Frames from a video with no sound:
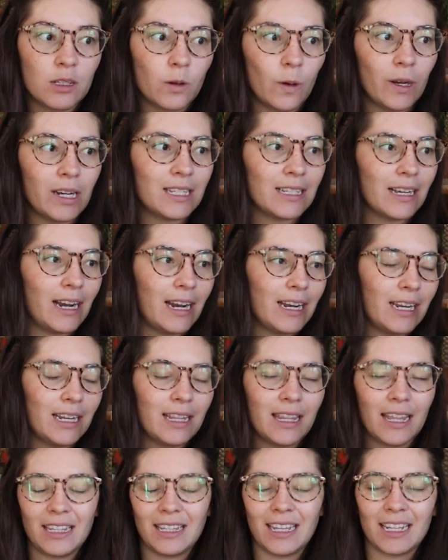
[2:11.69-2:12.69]
so I
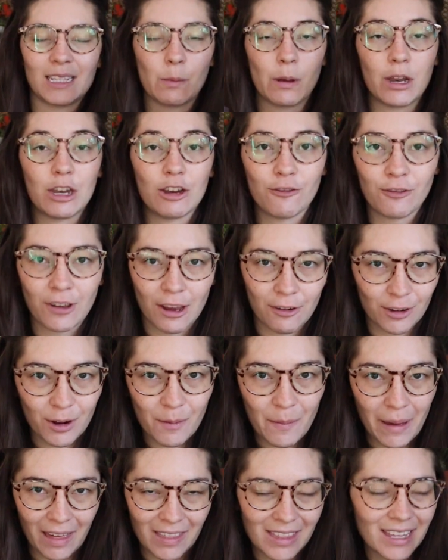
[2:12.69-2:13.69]
decided that that's my new
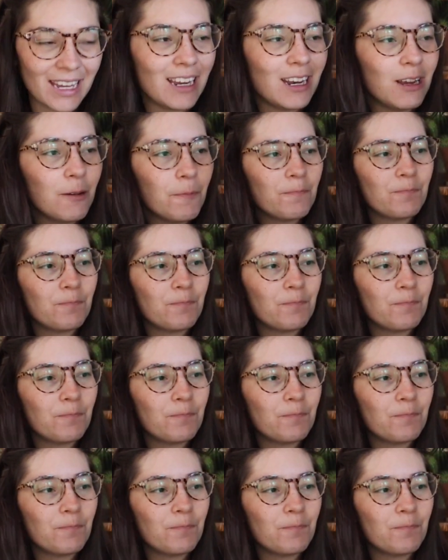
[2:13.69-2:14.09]
favorite method.